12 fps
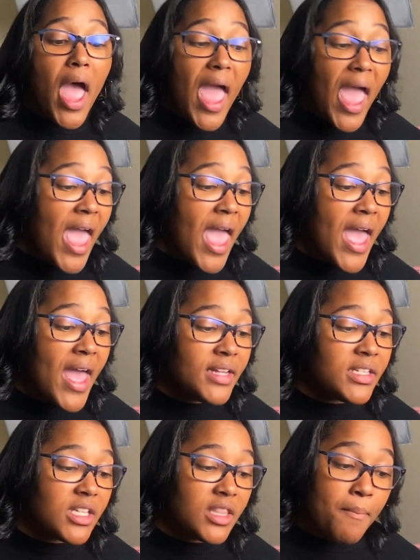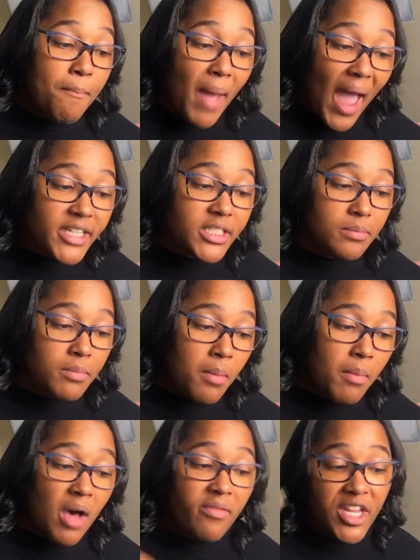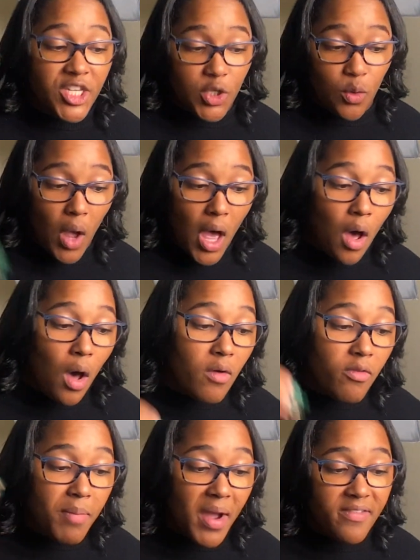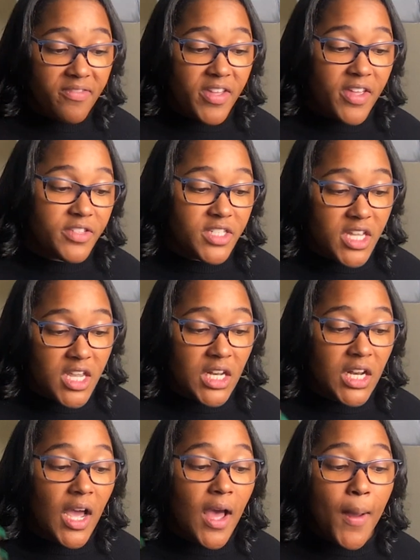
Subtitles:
and the maximum of a 12 by 15